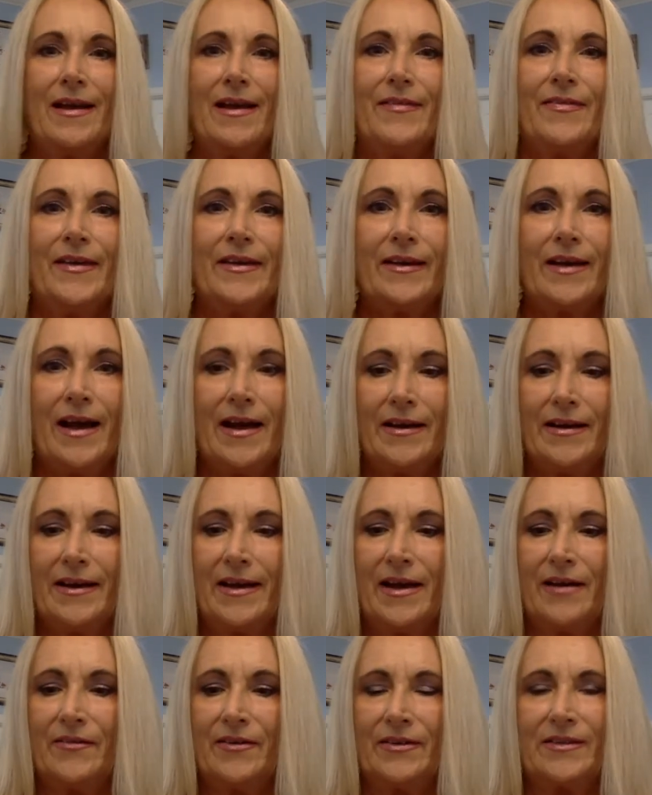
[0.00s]
They kind of
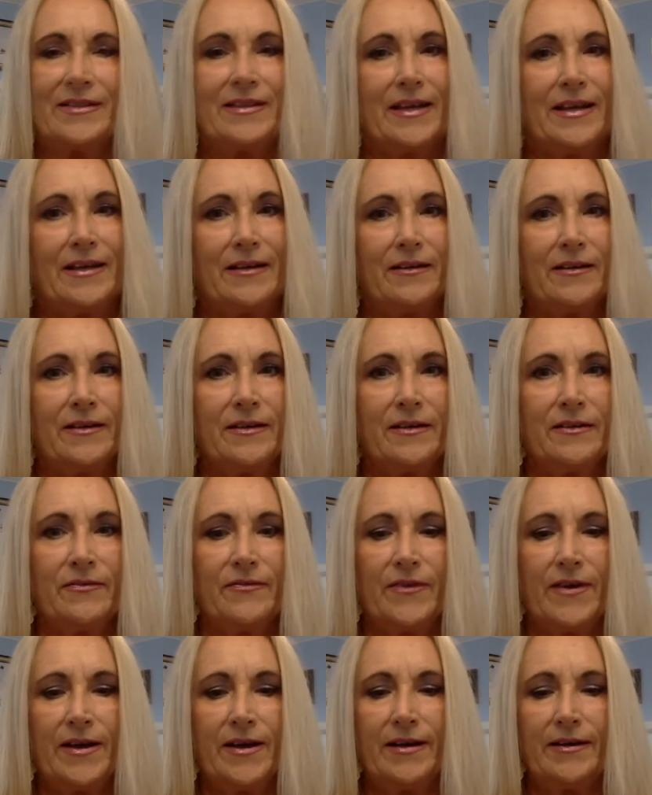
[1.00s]
have a tingling
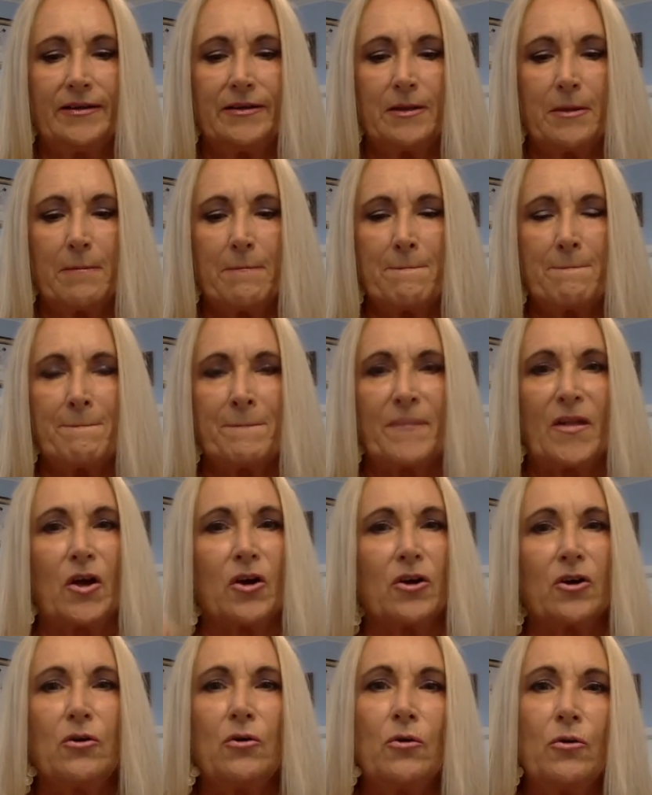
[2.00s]
effect, a
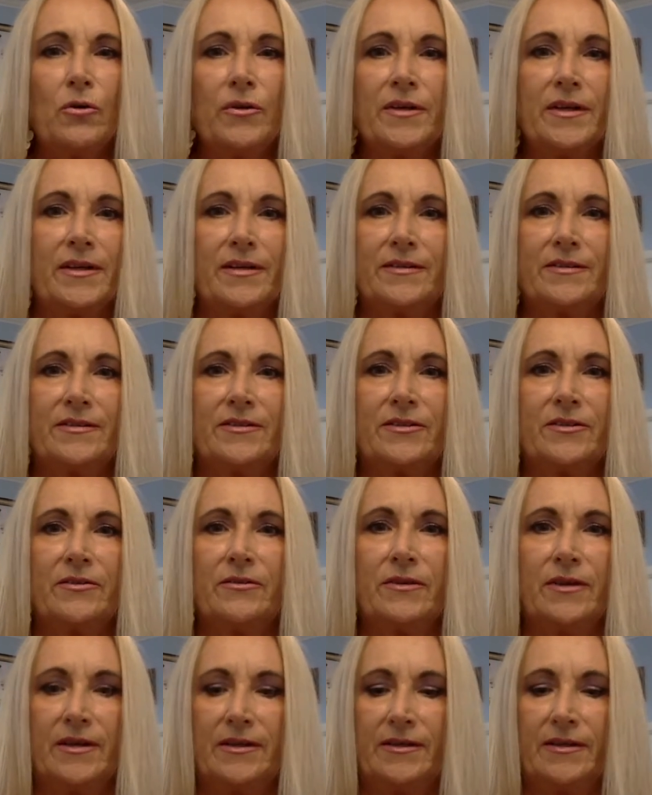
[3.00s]
coolness to
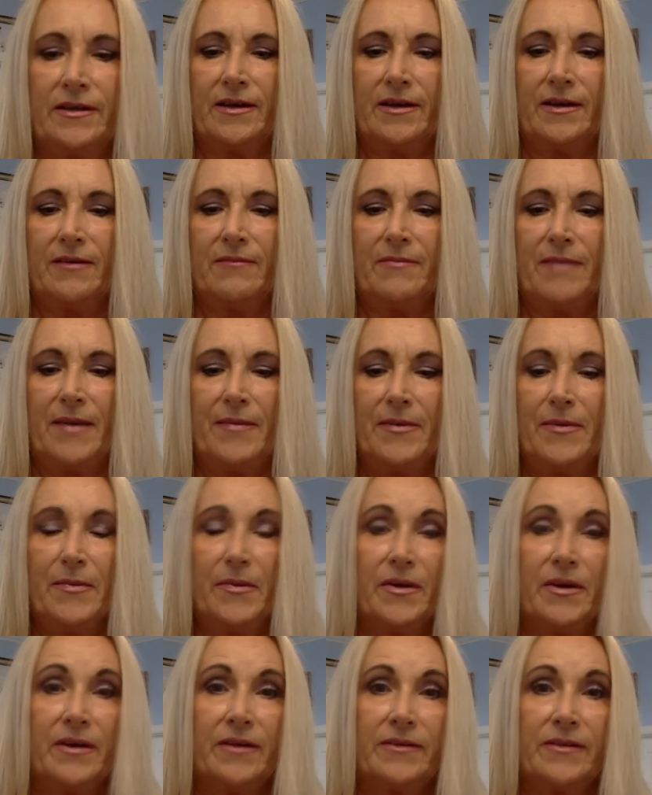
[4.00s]
it. Maybe
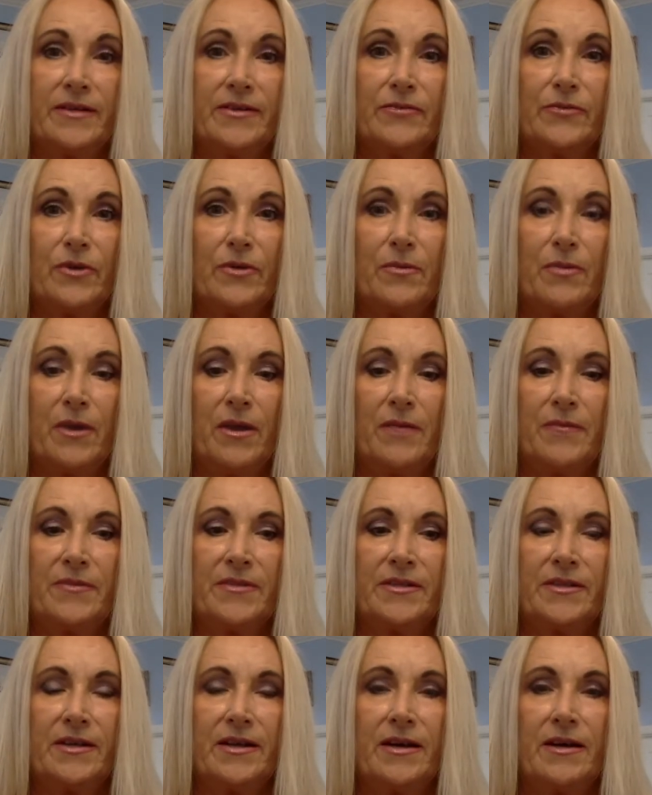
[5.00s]
because that's what plumps
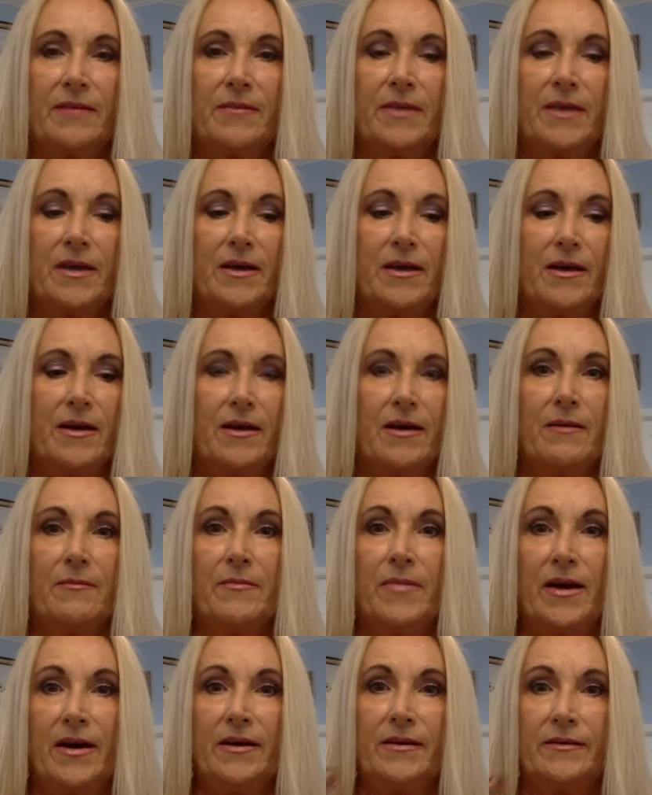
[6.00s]
it up.
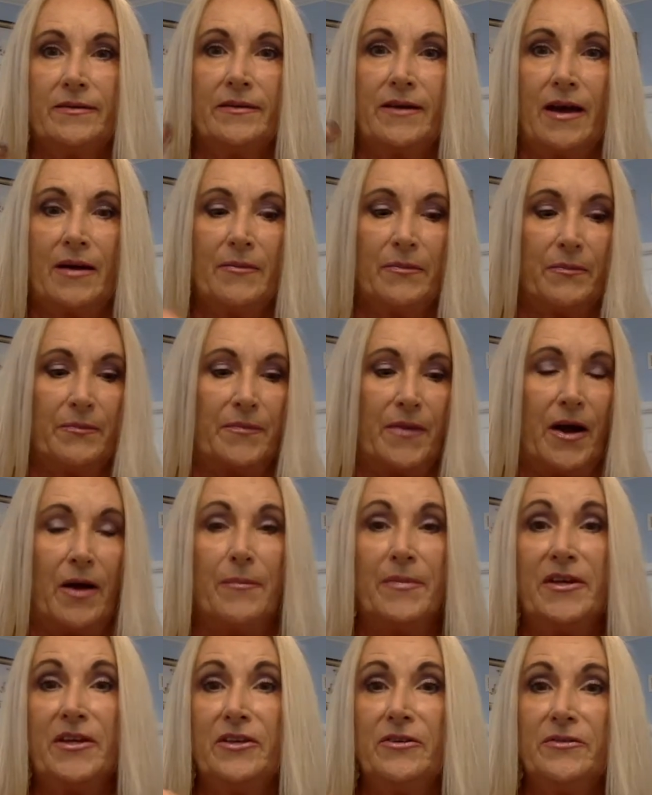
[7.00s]
But I'll be
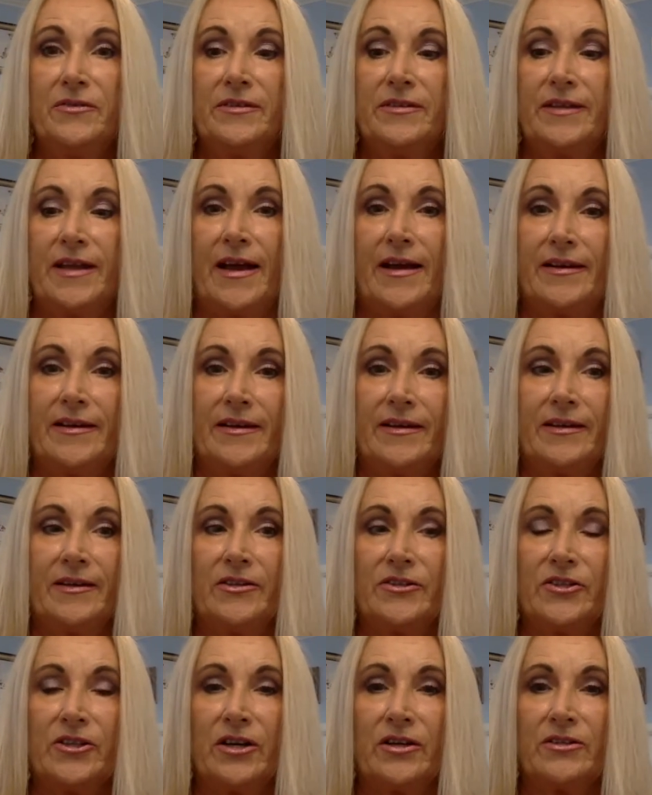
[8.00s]
using that in
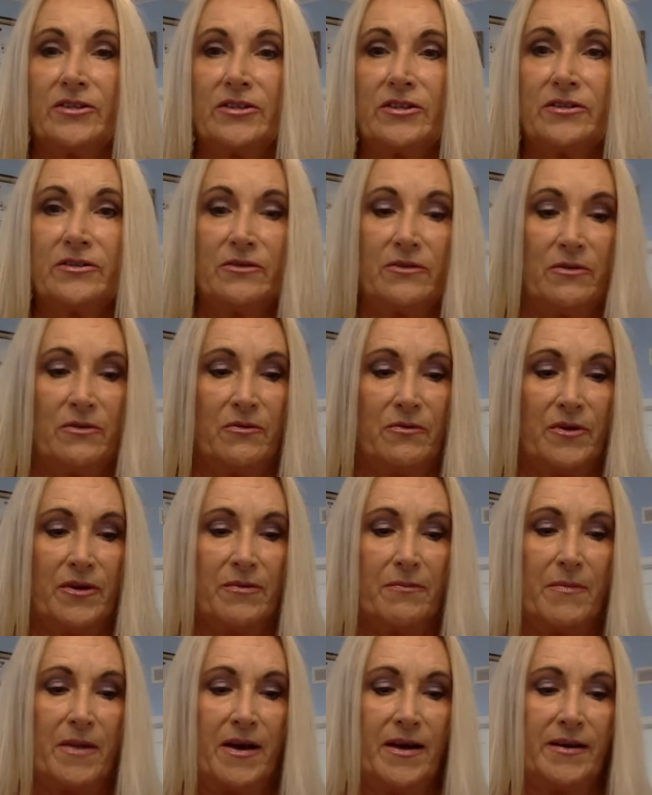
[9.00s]
conjunction with
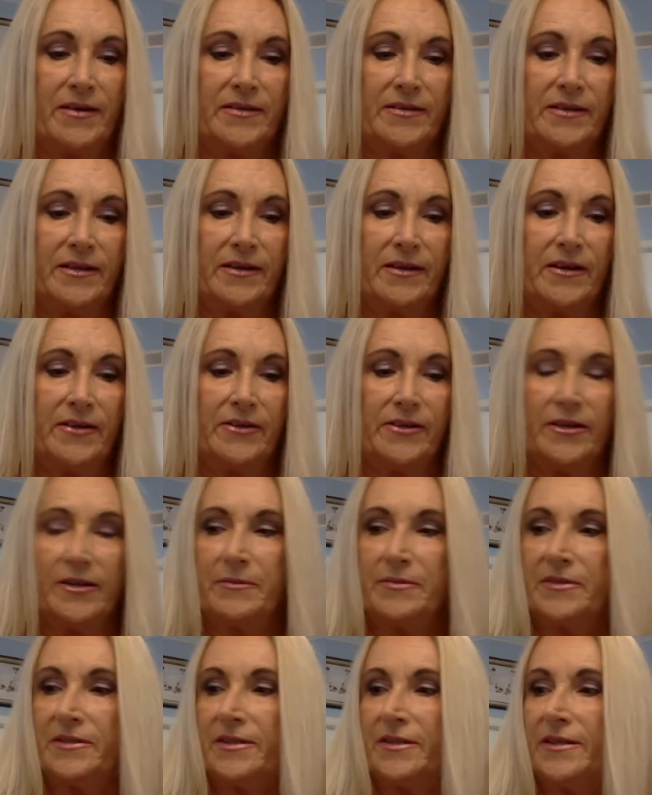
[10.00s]
my Estee Lauder
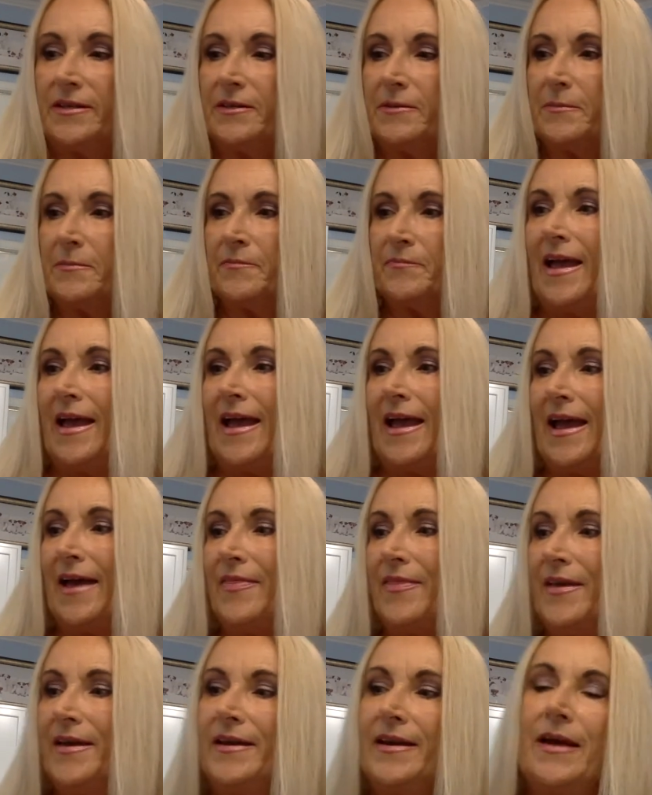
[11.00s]
lipstick. And
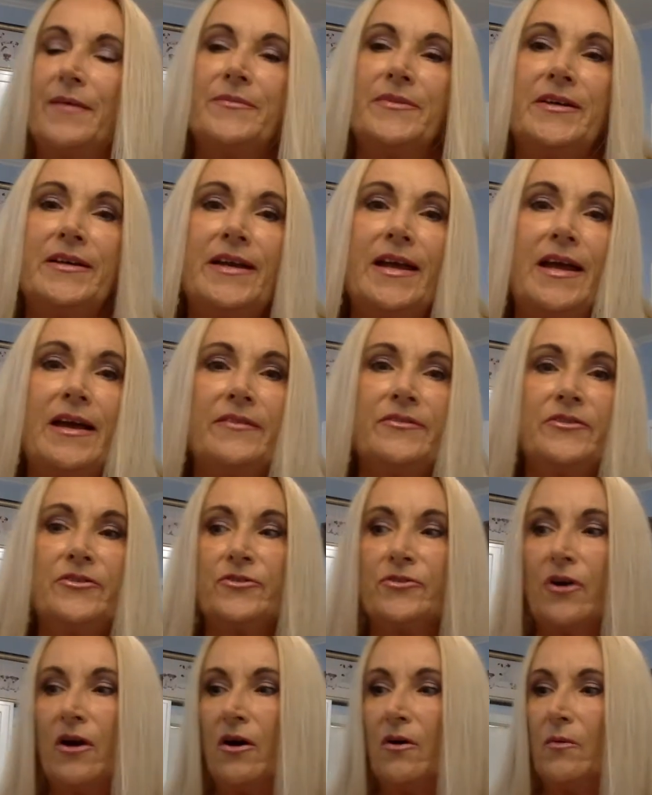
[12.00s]
then I'm going to have to
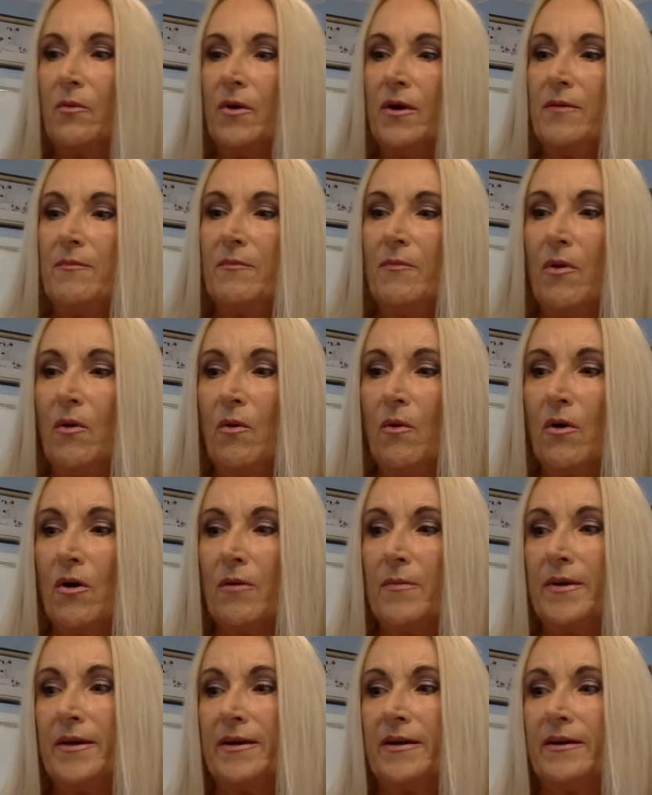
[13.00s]
draw one more
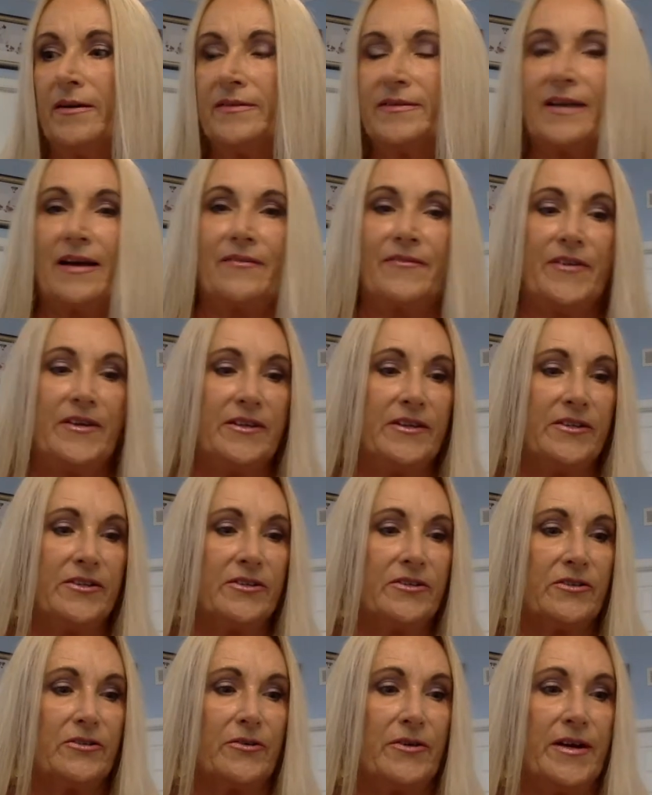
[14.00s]
because I finished
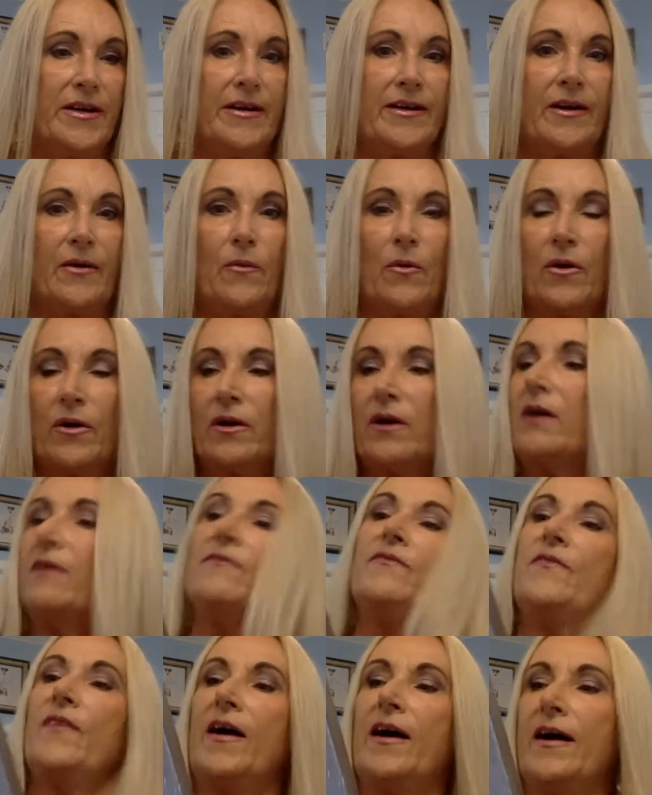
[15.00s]
3 and I work on
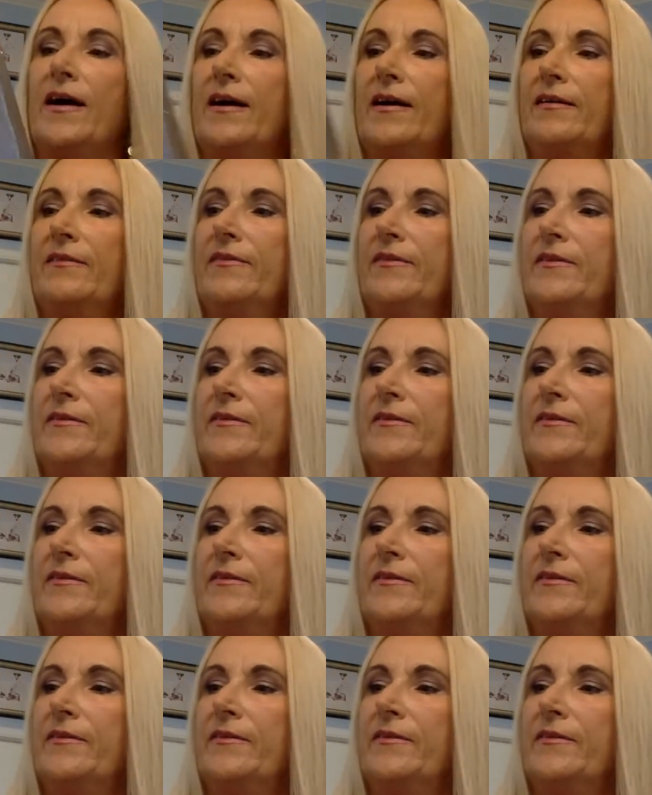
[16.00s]
5.